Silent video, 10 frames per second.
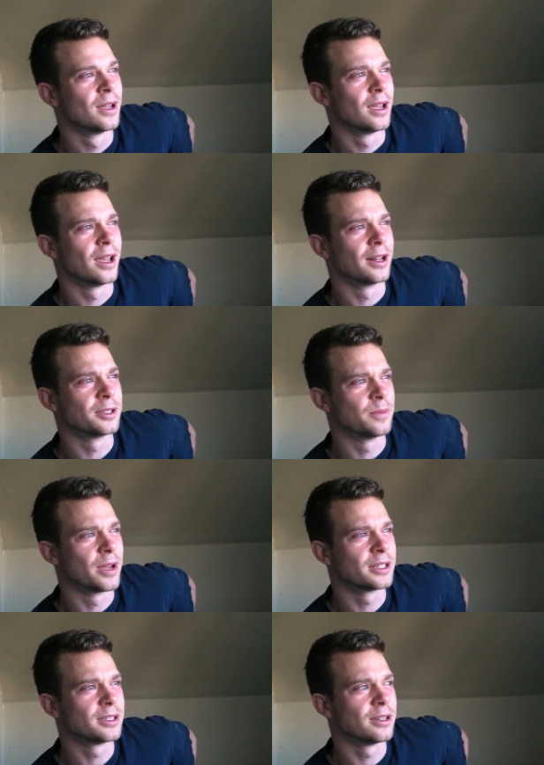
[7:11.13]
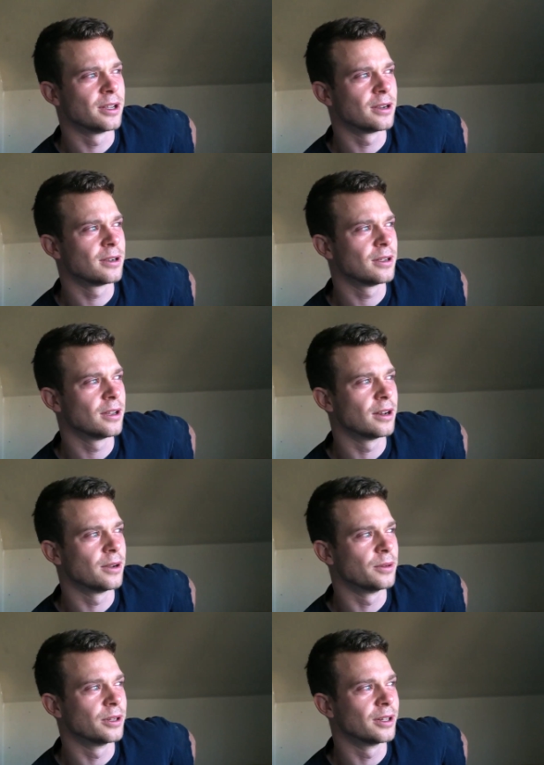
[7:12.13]
And there's a mess in there, and
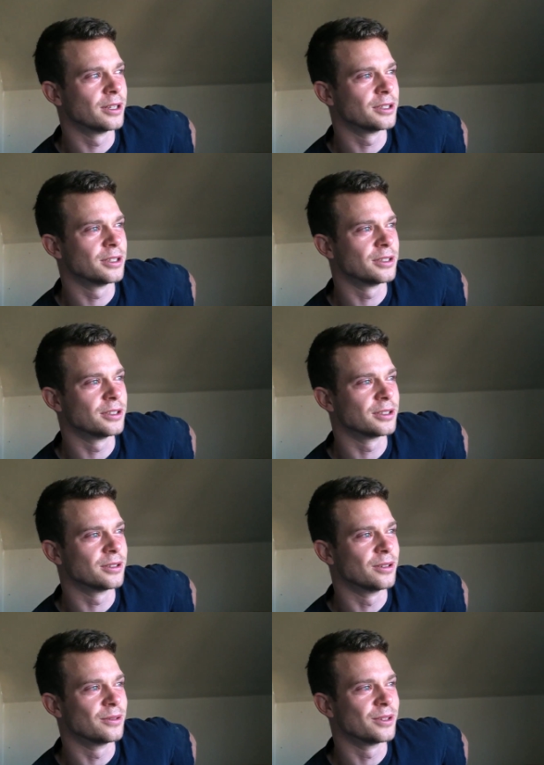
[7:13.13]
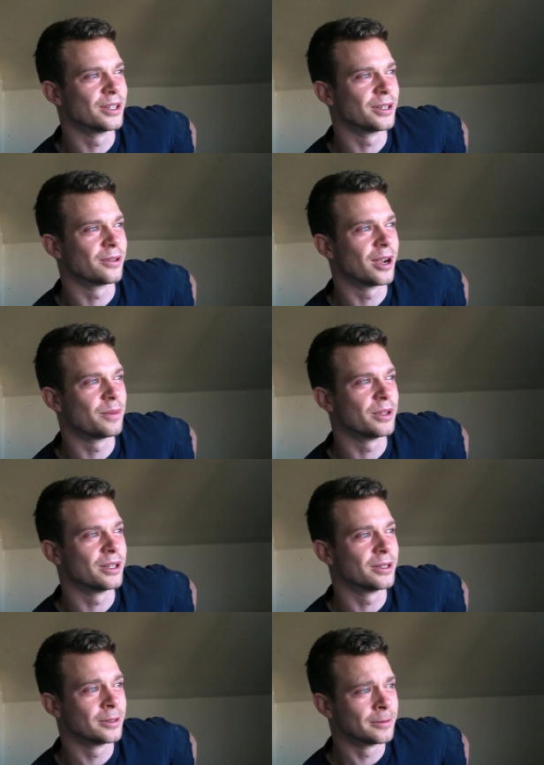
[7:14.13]
I realized it's just lonely and crappy.